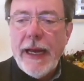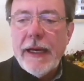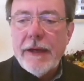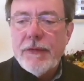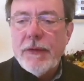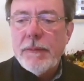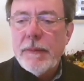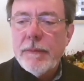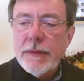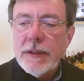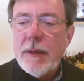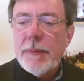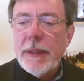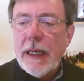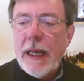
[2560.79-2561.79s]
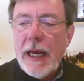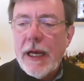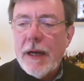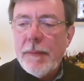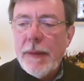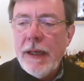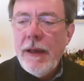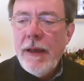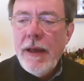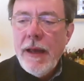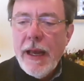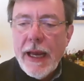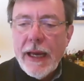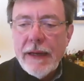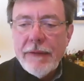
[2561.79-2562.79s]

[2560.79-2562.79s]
you've had from Summit Academy,